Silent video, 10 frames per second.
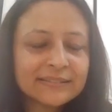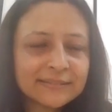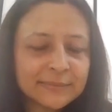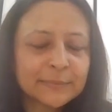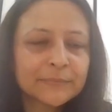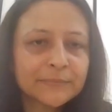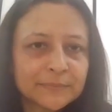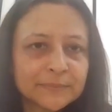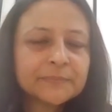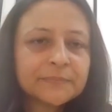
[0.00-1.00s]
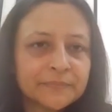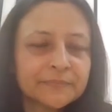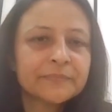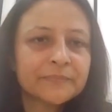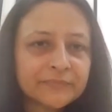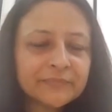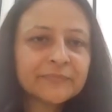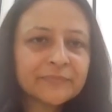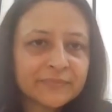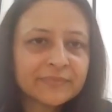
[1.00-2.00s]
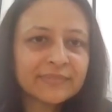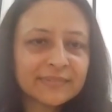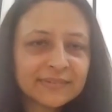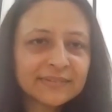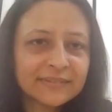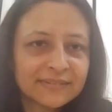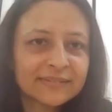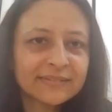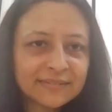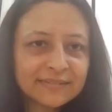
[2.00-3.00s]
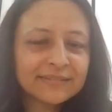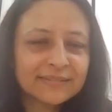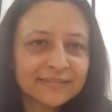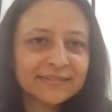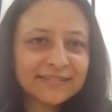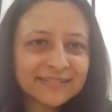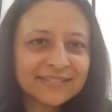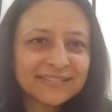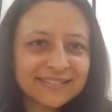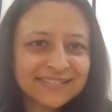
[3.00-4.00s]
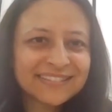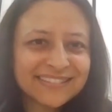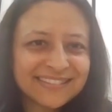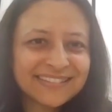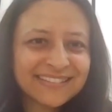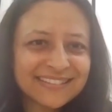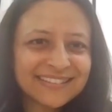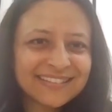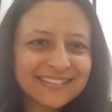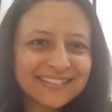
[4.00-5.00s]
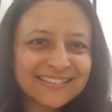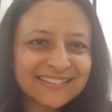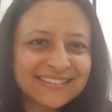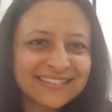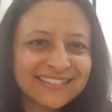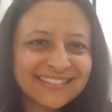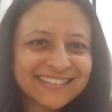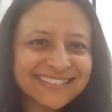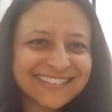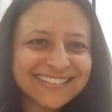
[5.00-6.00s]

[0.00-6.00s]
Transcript: The person shown says nothing.